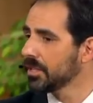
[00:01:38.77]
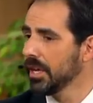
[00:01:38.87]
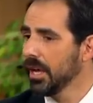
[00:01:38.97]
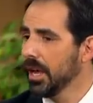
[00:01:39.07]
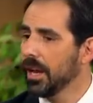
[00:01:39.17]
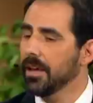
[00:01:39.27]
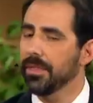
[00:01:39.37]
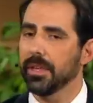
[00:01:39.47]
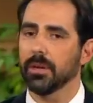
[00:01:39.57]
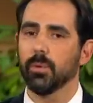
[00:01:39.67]
Mm-hmm. And I
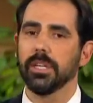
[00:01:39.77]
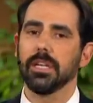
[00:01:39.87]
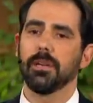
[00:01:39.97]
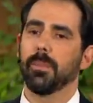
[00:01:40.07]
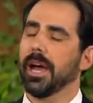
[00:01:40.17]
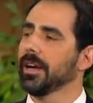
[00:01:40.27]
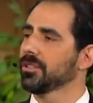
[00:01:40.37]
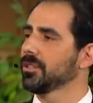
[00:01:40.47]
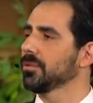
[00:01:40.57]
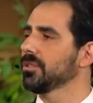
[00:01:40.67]
think we need
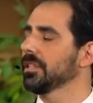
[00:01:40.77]
pastors